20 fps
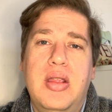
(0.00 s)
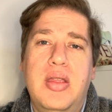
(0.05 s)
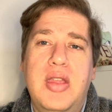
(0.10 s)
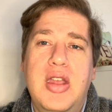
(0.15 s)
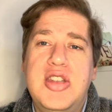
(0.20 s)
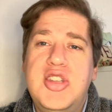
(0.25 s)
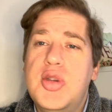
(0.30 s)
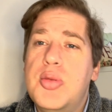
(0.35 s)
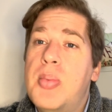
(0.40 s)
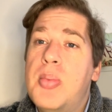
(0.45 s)

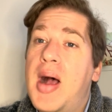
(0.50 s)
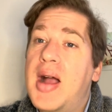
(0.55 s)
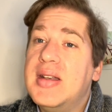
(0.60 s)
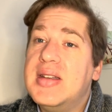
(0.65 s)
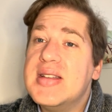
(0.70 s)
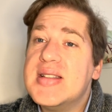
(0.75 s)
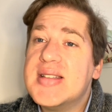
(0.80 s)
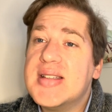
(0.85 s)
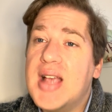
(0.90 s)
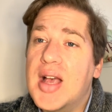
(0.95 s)
that you might
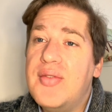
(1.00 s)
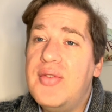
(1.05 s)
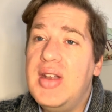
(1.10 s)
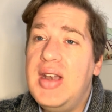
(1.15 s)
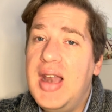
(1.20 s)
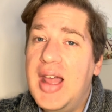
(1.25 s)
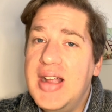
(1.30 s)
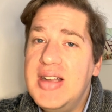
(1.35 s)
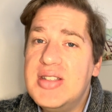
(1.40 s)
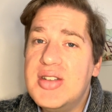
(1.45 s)
discover
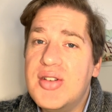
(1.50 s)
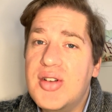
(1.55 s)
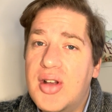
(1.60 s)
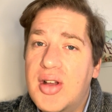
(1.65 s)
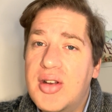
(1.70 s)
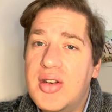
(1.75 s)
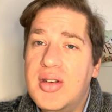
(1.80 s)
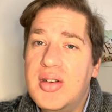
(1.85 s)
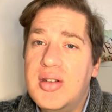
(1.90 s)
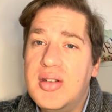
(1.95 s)
later
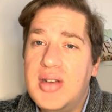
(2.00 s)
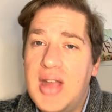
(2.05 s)
on